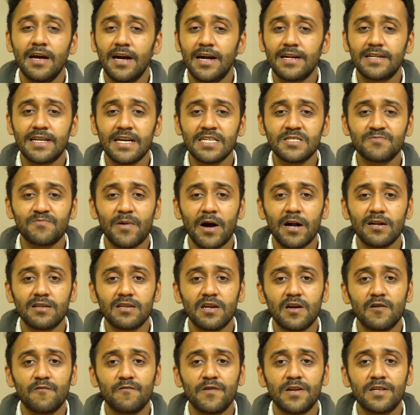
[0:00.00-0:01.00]
It has
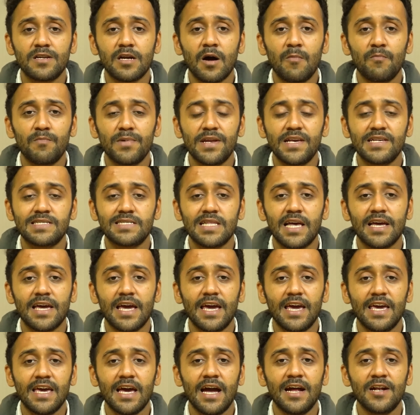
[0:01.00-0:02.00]
partnered with companies like
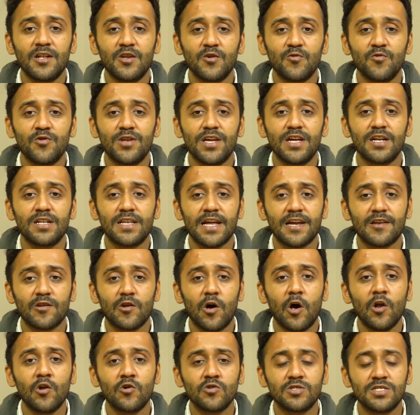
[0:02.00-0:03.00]
AI Turing
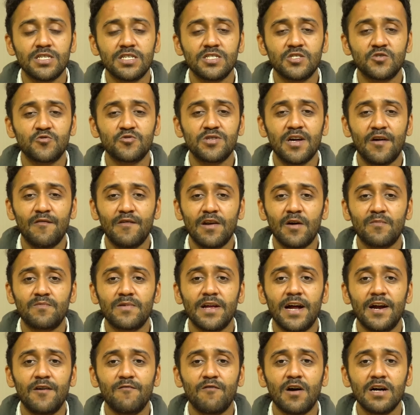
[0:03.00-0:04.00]
Technologies to develop
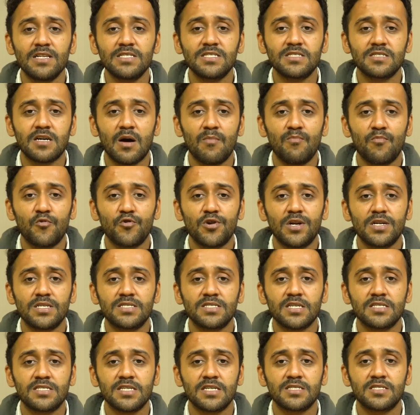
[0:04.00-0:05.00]
advanced
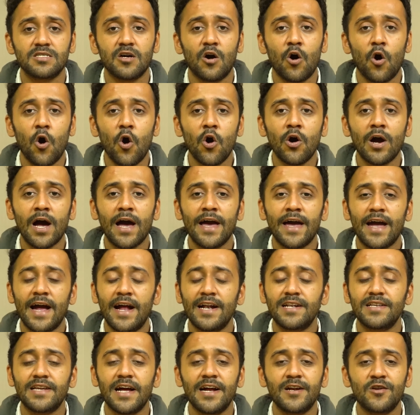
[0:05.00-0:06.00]
components such as the Hawkeye
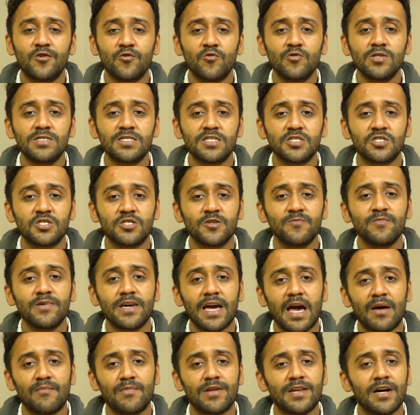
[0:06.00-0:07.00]
anti-drone system
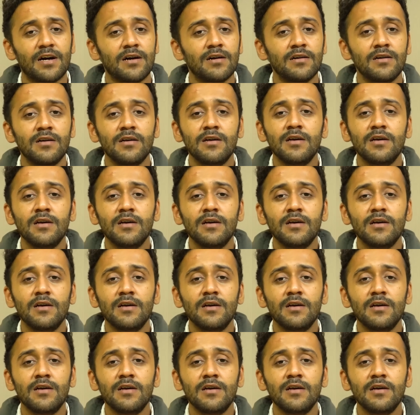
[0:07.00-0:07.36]
camera.